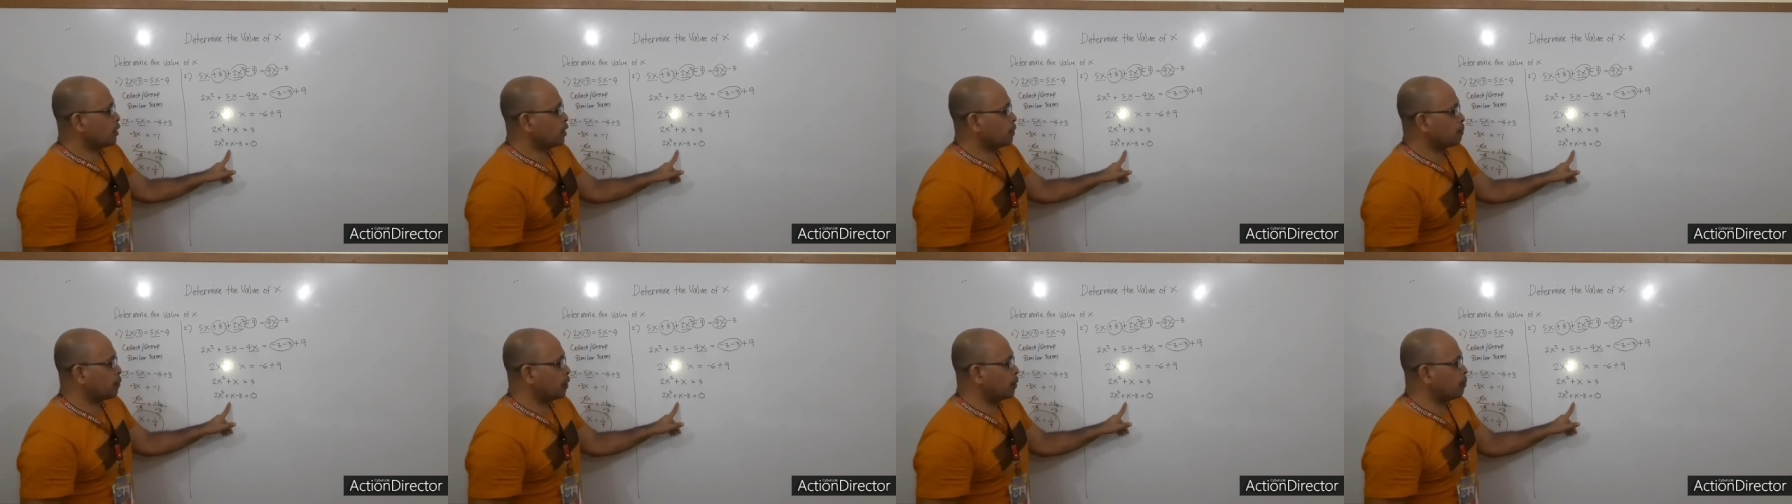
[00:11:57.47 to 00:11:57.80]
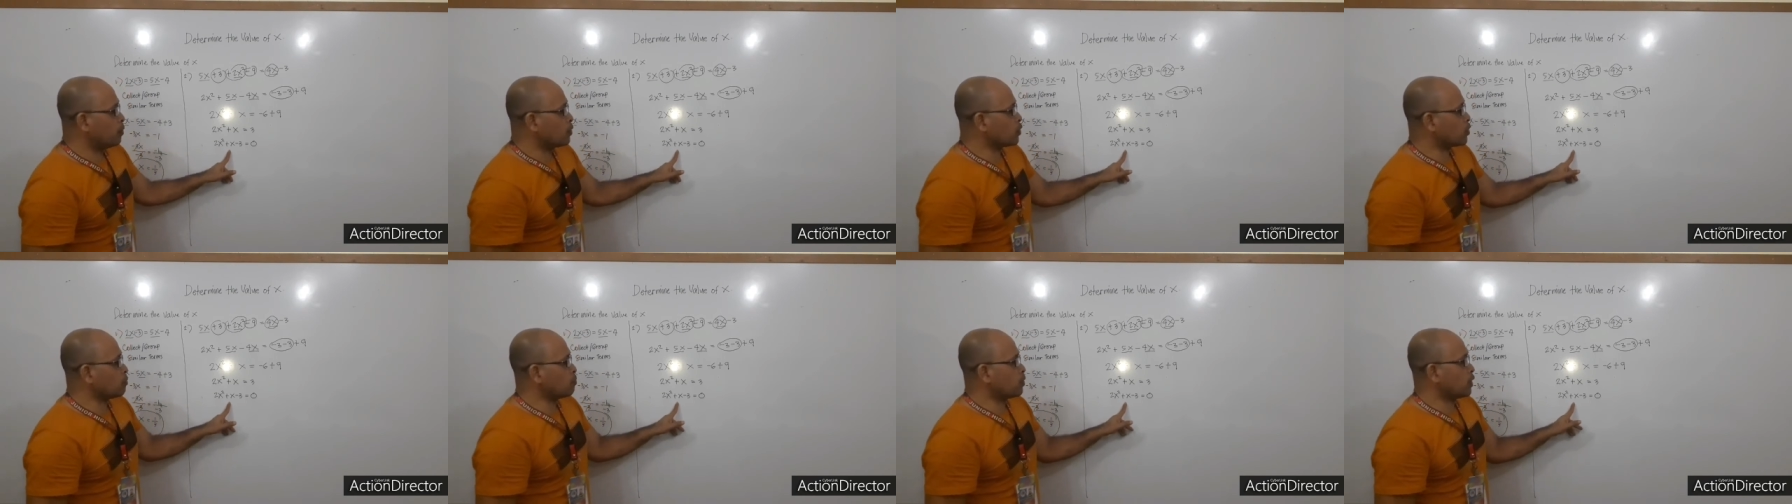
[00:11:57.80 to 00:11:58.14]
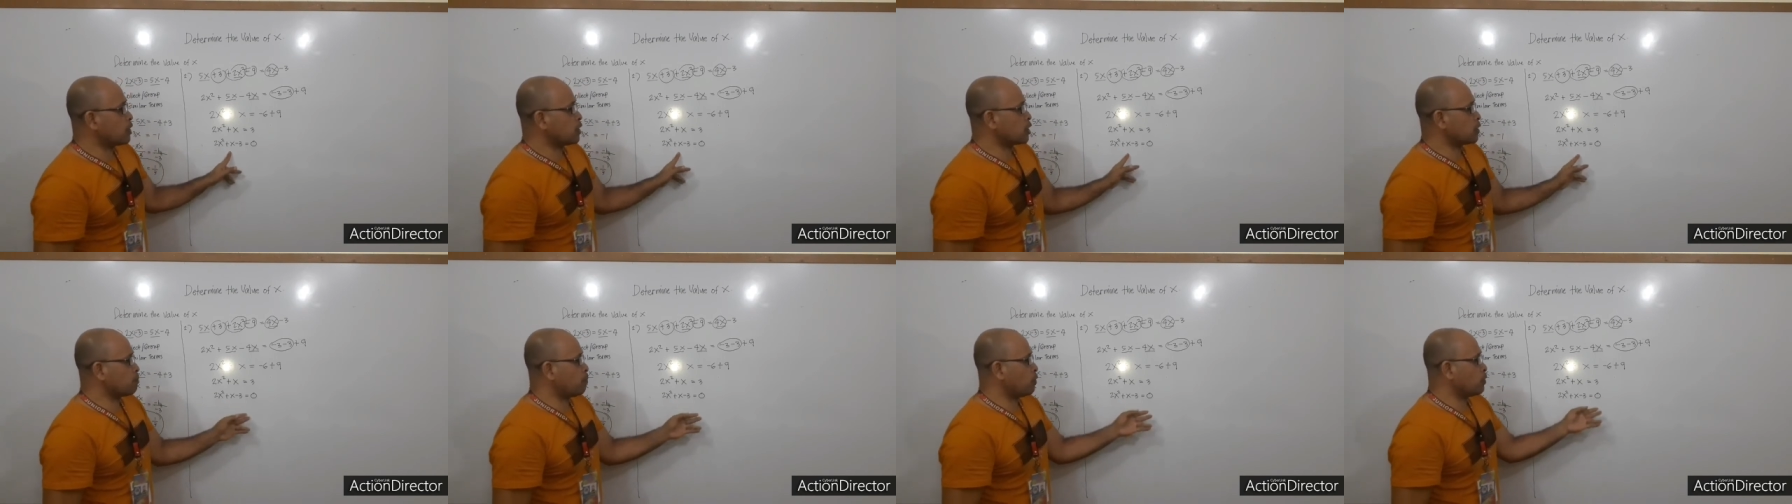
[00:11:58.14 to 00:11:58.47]
The purpose of
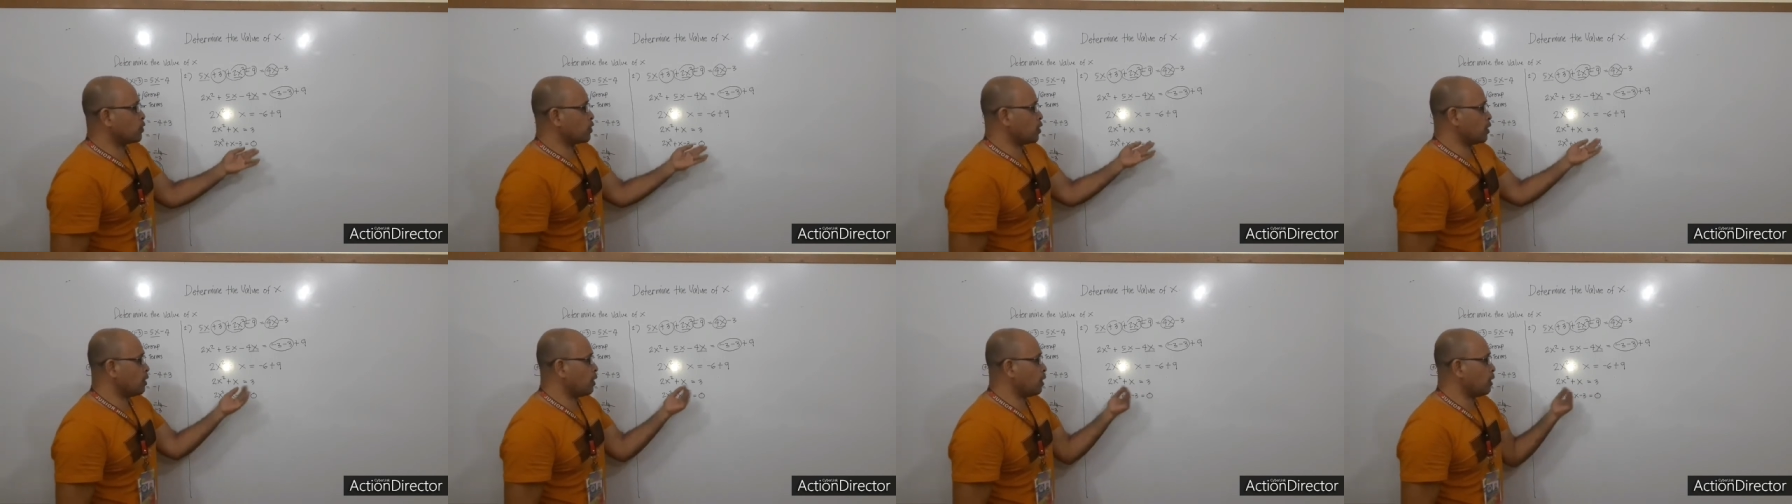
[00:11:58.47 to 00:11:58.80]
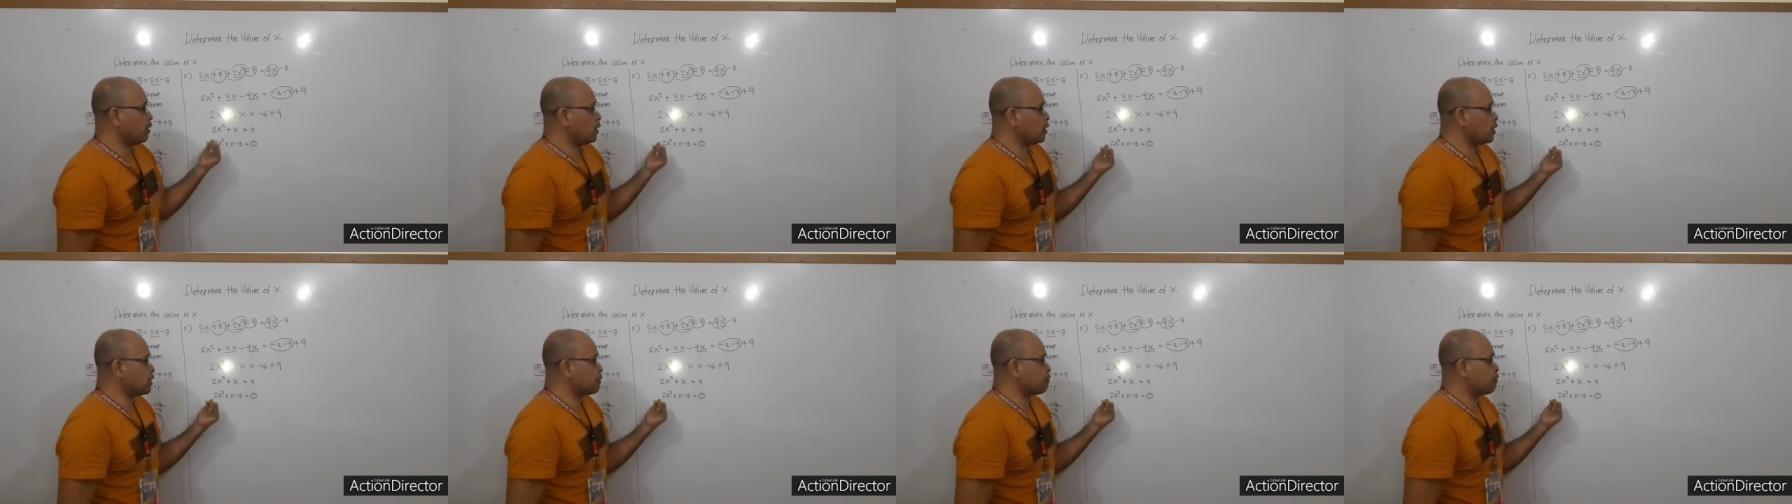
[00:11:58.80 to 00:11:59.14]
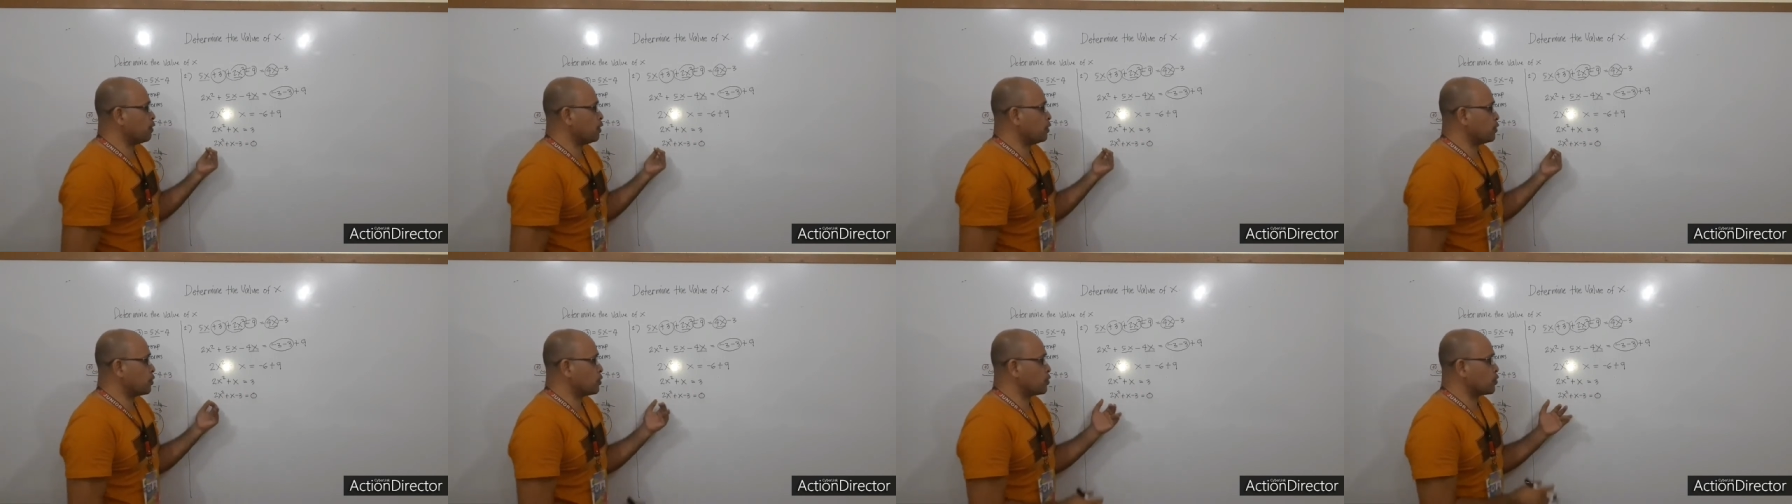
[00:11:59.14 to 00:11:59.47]
transposing here
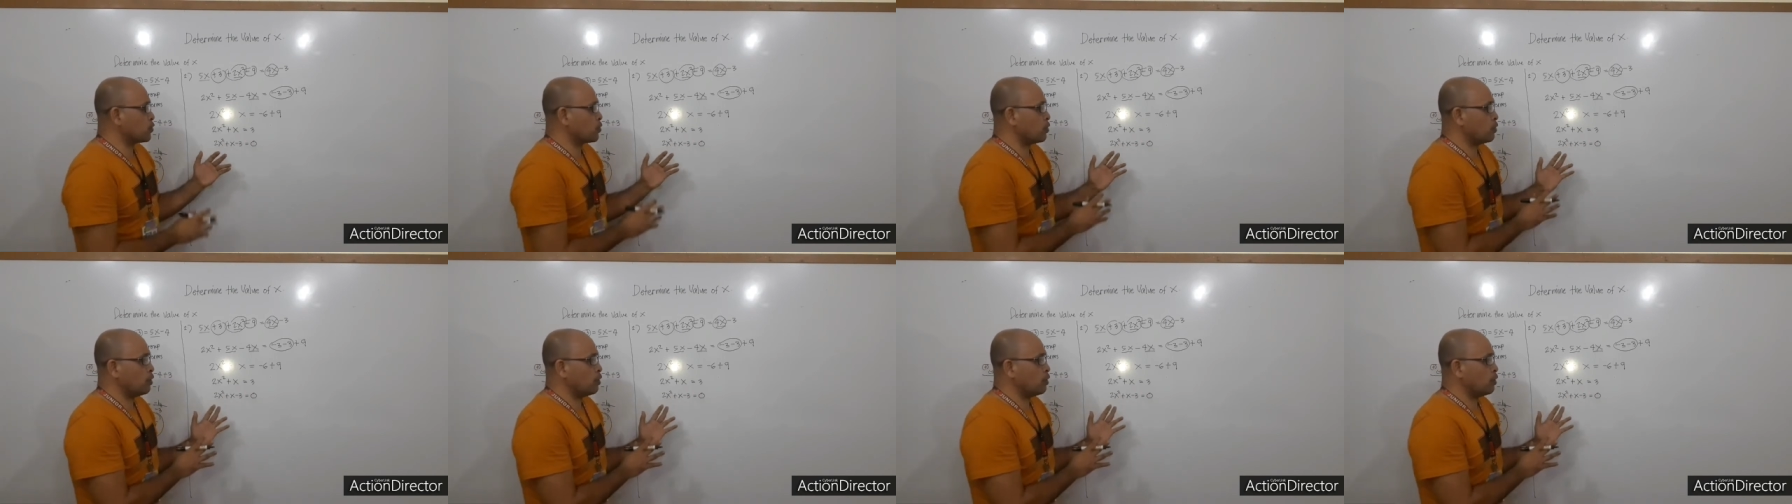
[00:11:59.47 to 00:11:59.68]
is for you to